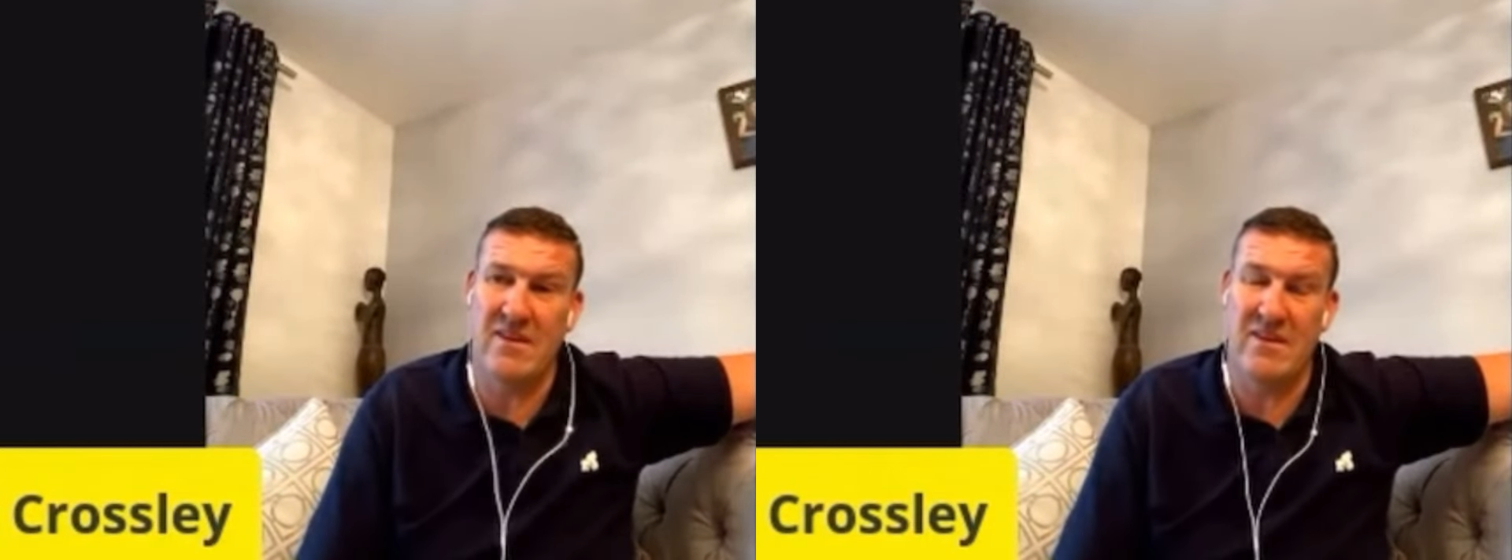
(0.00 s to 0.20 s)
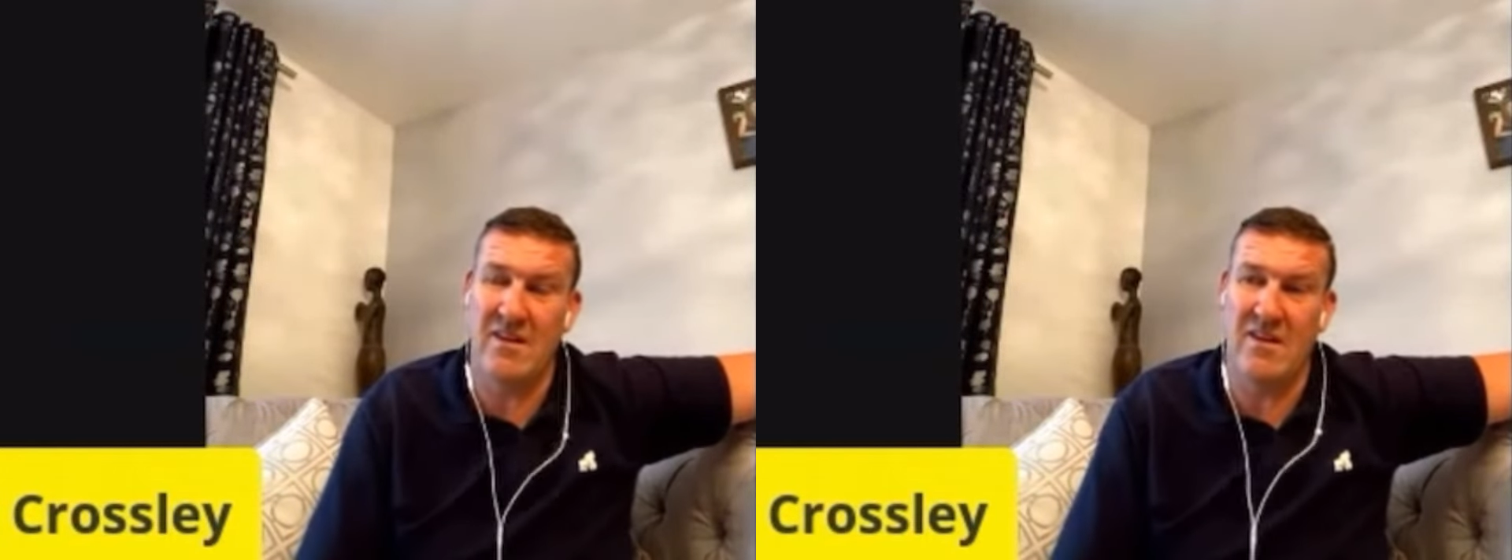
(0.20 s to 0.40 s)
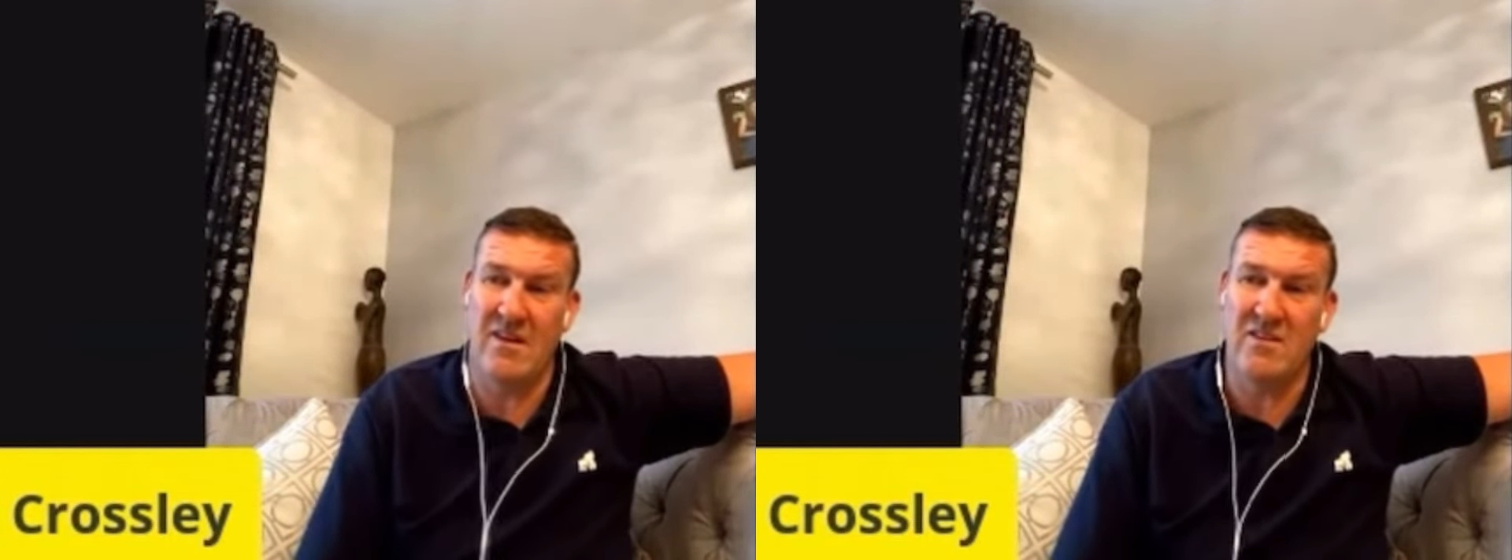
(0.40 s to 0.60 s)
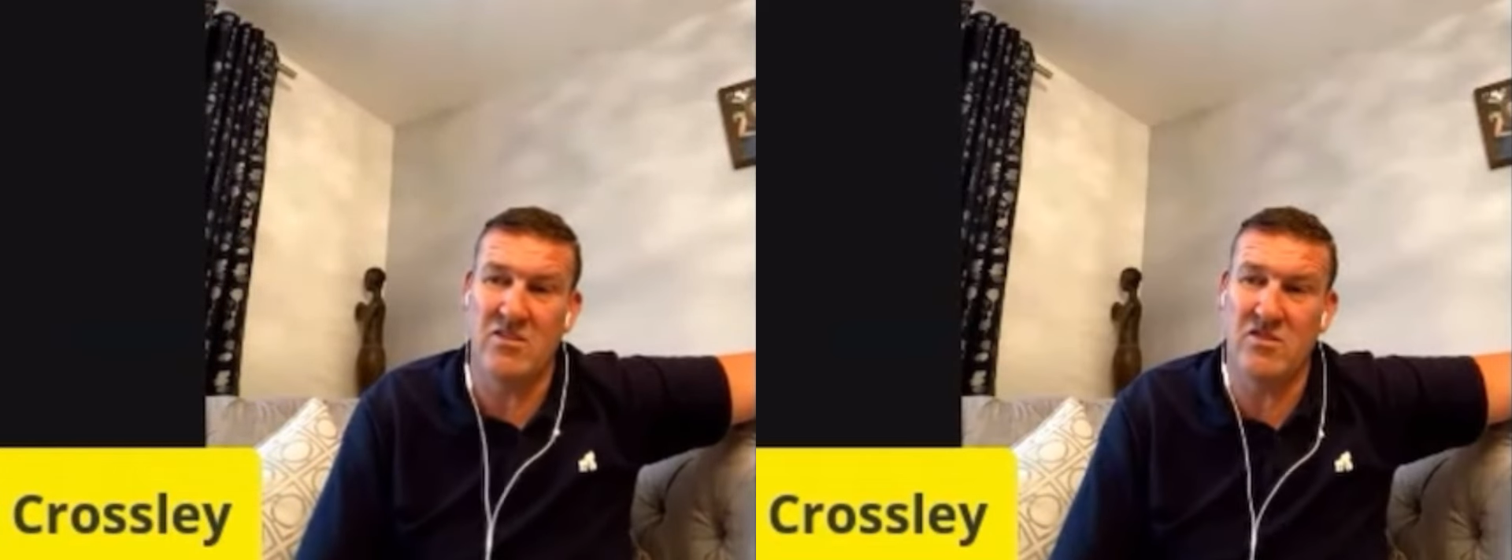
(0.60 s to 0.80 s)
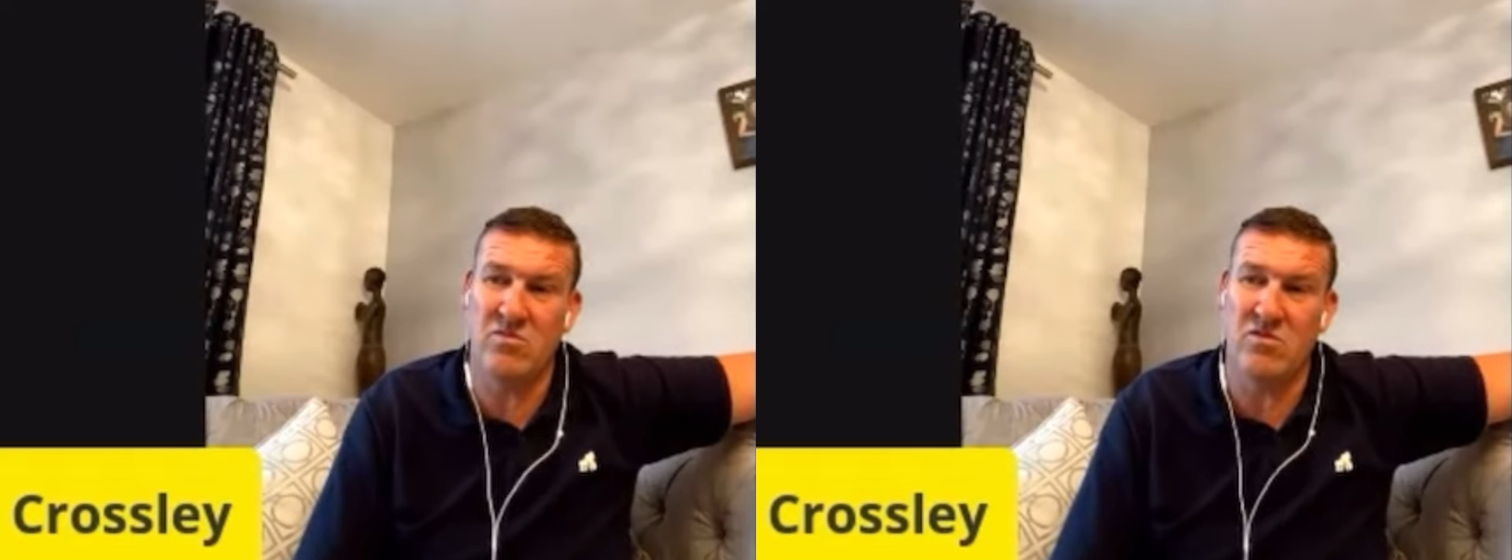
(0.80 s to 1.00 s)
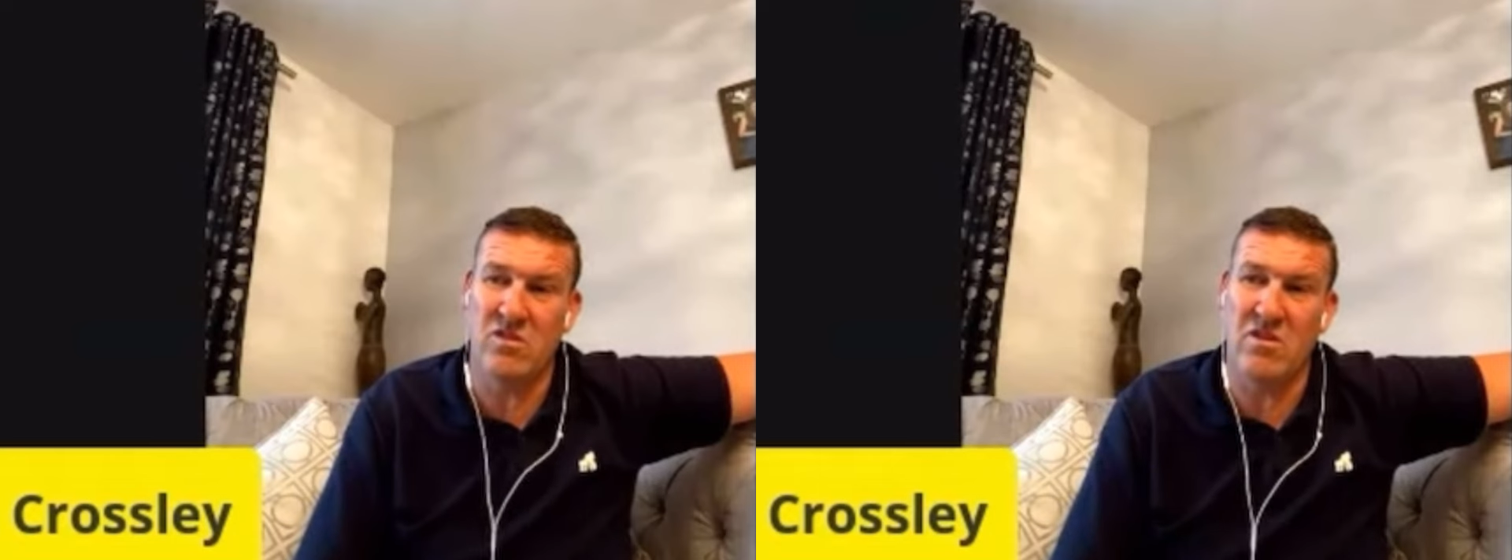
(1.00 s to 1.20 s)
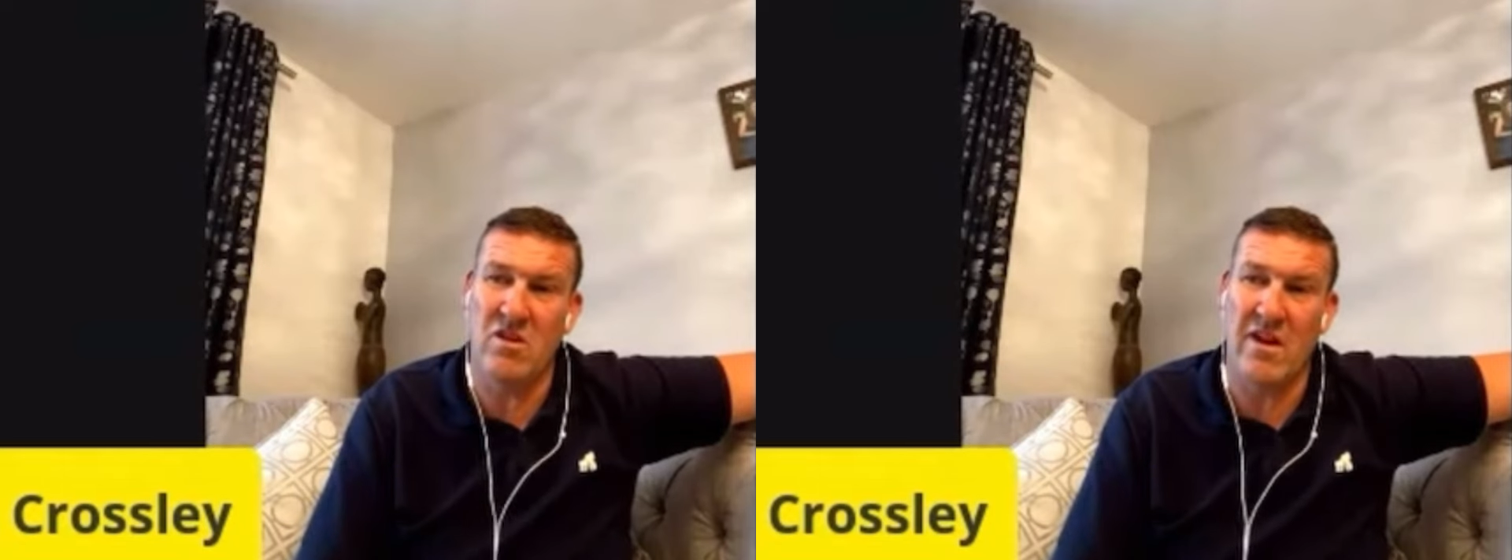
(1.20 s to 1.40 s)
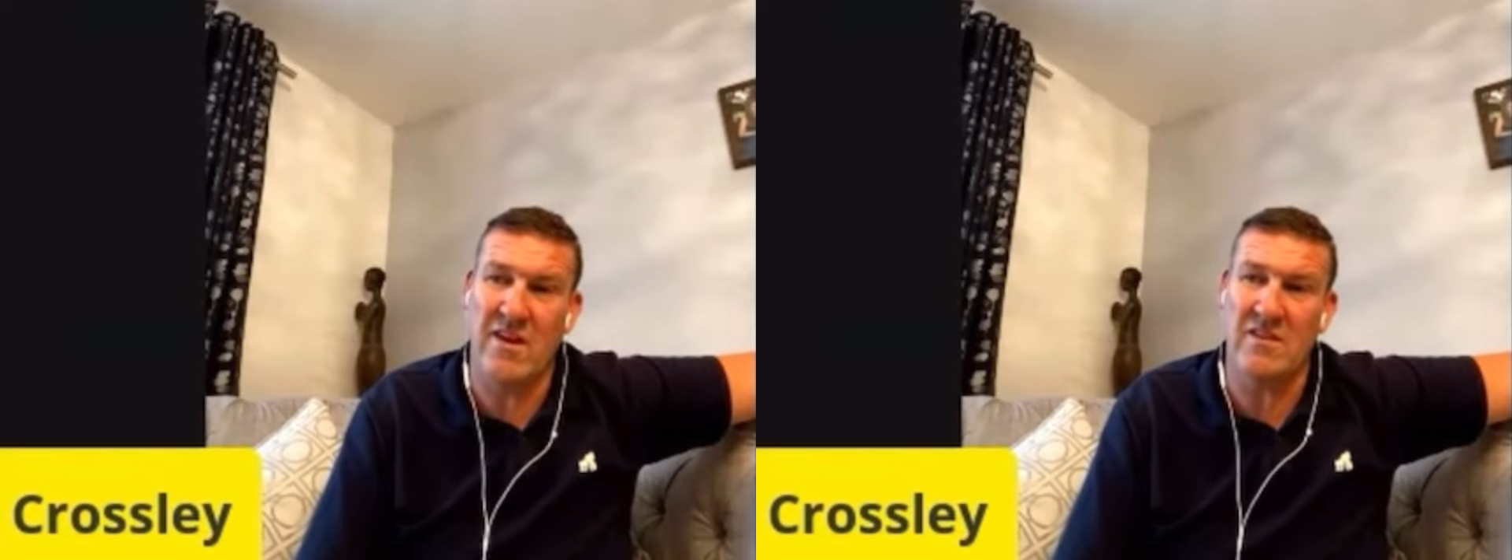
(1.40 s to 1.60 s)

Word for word: it. it just would not